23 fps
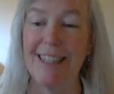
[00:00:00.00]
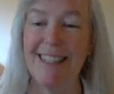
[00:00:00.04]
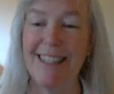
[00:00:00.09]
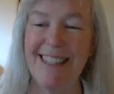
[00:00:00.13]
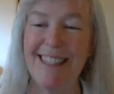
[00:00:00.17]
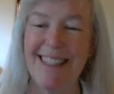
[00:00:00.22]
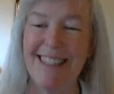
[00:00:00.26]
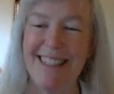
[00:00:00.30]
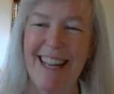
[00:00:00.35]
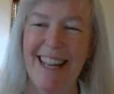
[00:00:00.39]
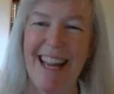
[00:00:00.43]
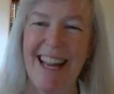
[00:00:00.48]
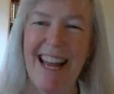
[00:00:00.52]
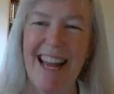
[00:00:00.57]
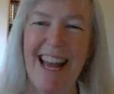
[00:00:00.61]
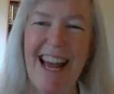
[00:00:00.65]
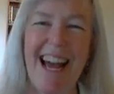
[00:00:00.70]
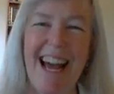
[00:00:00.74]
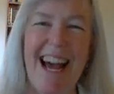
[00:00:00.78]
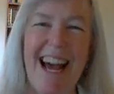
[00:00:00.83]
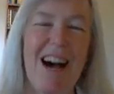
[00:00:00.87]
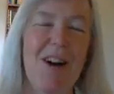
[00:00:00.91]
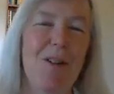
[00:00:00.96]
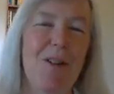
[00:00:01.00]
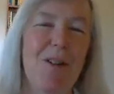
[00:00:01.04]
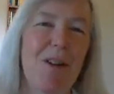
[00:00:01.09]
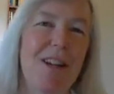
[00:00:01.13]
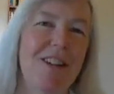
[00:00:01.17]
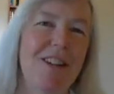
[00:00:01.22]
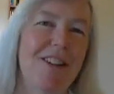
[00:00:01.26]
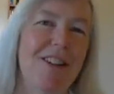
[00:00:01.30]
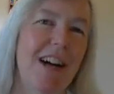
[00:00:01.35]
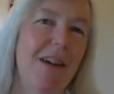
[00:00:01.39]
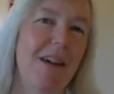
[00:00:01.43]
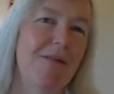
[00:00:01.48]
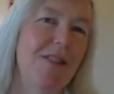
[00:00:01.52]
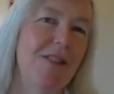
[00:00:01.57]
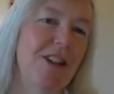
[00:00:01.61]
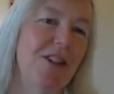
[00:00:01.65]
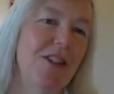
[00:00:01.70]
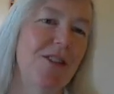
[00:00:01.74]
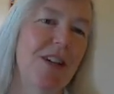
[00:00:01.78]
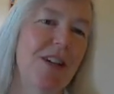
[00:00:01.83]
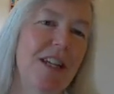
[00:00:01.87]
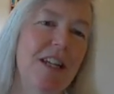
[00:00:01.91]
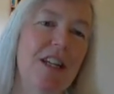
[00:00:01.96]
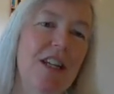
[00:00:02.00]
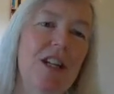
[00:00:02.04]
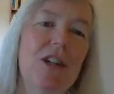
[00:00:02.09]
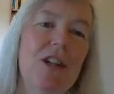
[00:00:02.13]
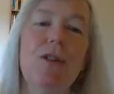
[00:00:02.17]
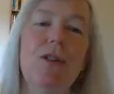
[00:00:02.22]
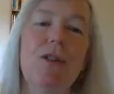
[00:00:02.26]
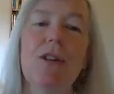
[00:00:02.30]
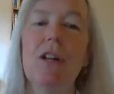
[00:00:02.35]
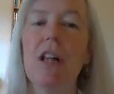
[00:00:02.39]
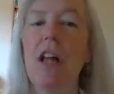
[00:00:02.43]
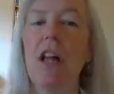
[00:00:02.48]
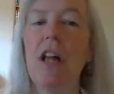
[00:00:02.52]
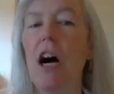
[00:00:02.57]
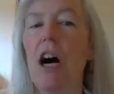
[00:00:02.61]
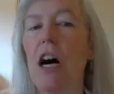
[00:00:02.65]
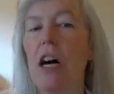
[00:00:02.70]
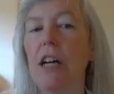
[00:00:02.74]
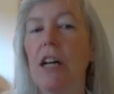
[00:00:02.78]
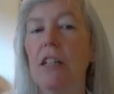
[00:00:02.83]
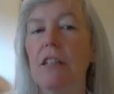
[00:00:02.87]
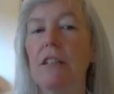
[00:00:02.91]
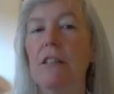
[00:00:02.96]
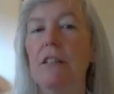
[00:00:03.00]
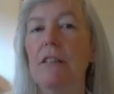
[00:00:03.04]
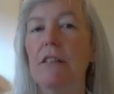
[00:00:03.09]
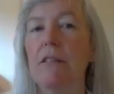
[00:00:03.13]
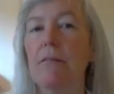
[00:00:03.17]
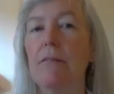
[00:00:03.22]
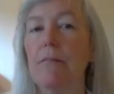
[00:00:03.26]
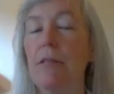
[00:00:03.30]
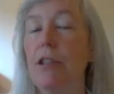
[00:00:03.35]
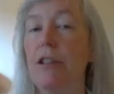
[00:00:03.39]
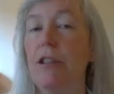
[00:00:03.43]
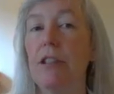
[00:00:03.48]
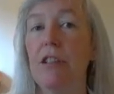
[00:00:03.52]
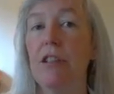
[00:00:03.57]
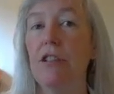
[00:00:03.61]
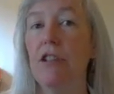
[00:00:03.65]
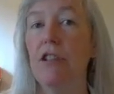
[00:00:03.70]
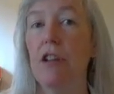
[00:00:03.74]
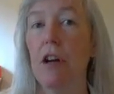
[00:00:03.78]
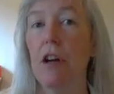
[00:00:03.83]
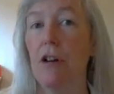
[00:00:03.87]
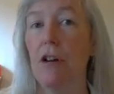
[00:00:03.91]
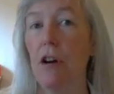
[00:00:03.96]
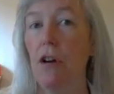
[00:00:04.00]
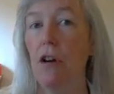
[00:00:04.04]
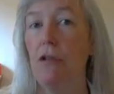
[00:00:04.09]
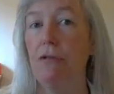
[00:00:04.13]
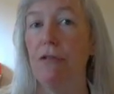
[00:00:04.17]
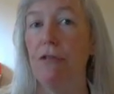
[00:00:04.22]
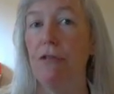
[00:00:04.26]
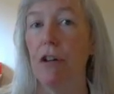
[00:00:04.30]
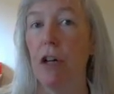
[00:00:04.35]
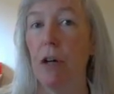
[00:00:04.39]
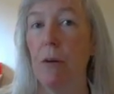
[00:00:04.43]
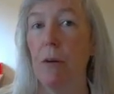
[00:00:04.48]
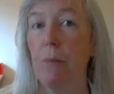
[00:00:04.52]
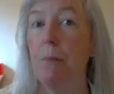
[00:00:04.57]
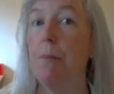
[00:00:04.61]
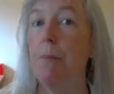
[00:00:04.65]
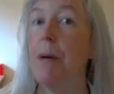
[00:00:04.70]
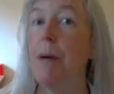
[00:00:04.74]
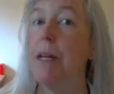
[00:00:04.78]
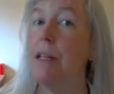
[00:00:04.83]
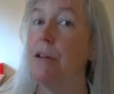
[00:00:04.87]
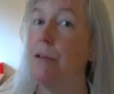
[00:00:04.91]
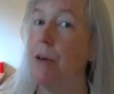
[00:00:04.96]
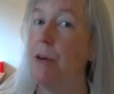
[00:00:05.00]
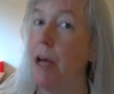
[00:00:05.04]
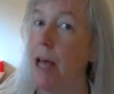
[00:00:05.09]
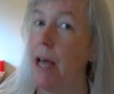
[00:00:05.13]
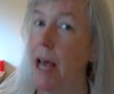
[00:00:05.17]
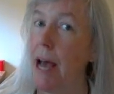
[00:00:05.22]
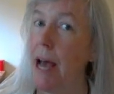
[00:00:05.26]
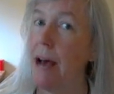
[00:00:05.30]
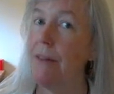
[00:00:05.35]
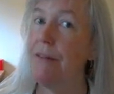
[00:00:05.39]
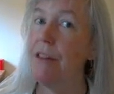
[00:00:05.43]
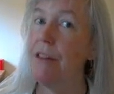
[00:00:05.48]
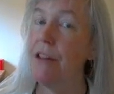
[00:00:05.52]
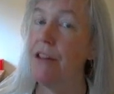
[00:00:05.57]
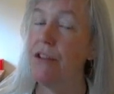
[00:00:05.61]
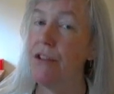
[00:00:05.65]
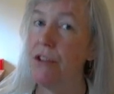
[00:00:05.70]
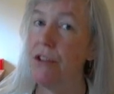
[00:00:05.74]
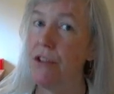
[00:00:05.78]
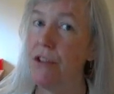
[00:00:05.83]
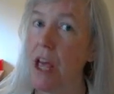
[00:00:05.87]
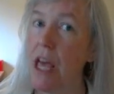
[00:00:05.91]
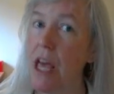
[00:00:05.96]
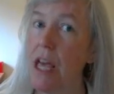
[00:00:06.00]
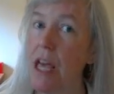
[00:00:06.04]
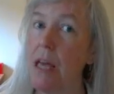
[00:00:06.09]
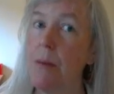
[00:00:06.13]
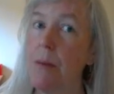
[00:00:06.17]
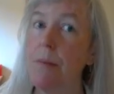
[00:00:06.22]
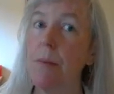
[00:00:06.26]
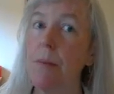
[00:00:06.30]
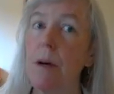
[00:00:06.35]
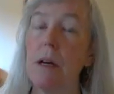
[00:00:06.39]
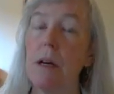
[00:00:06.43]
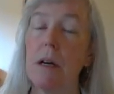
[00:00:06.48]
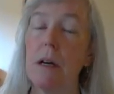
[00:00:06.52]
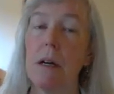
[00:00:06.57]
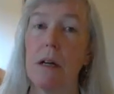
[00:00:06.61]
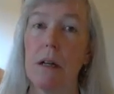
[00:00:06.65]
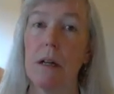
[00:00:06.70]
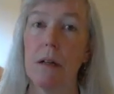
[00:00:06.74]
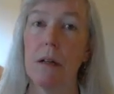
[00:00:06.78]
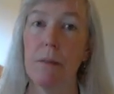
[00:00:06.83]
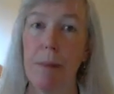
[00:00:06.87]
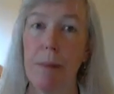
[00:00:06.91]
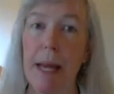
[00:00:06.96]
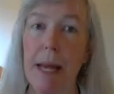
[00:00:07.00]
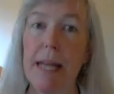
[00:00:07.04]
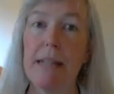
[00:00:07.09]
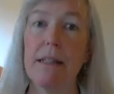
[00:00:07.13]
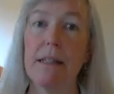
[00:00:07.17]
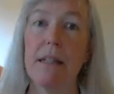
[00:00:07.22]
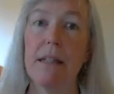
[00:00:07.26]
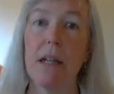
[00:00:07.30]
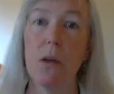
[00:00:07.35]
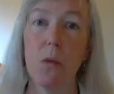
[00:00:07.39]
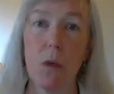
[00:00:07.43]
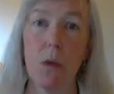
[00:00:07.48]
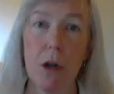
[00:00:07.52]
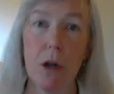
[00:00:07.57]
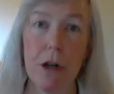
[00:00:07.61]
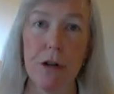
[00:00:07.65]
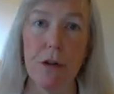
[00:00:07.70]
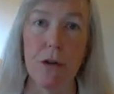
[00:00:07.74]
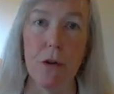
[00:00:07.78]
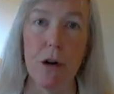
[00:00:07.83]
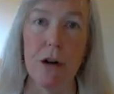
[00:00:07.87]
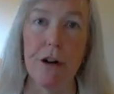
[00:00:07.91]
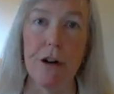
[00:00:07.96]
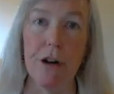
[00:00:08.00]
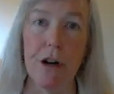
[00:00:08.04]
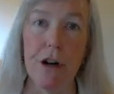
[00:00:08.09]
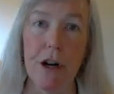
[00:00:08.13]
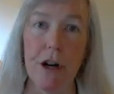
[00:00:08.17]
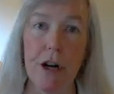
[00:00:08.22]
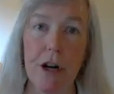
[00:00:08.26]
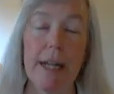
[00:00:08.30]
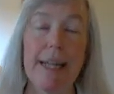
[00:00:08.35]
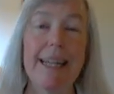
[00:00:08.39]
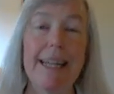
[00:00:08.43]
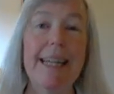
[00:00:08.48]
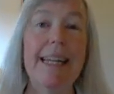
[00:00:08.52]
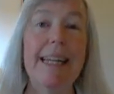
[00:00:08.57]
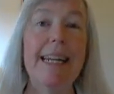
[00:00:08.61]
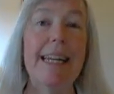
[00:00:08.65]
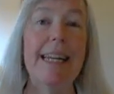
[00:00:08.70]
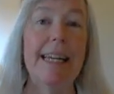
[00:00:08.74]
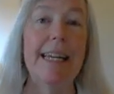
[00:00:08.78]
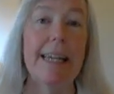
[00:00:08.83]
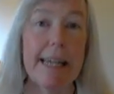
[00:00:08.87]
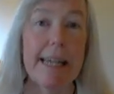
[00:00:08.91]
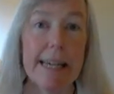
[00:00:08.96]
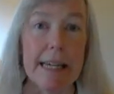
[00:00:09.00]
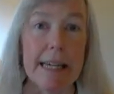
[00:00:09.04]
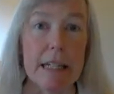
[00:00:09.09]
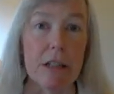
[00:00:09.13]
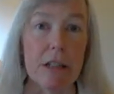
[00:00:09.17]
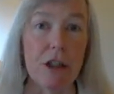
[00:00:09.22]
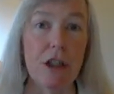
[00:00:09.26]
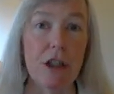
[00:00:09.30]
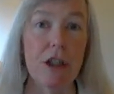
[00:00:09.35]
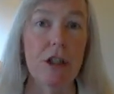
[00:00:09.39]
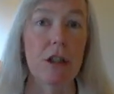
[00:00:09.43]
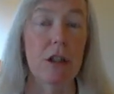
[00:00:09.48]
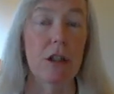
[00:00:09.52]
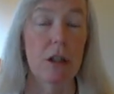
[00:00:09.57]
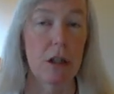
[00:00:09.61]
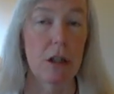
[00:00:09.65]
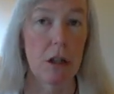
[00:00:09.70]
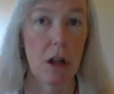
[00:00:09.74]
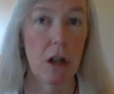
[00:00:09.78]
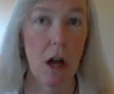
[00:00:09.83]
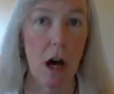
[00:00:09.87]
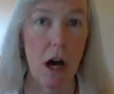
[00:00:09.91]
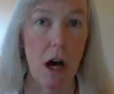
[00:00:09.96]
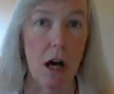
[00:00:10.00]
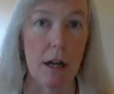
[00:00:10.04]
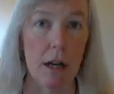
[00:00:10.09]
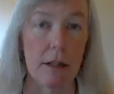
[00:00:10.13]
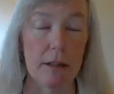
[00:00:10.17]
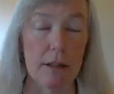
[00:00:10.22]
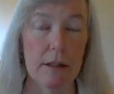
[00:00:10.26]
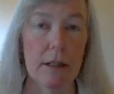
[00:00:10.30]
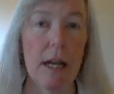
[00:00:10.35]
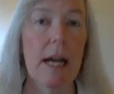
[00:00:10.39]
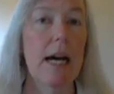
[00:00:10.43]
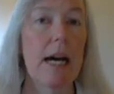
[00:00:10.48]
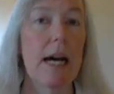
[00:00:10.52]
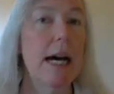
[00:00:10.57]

here. When you come to a new clause, you just start over, but you have the same basic word order in each clause.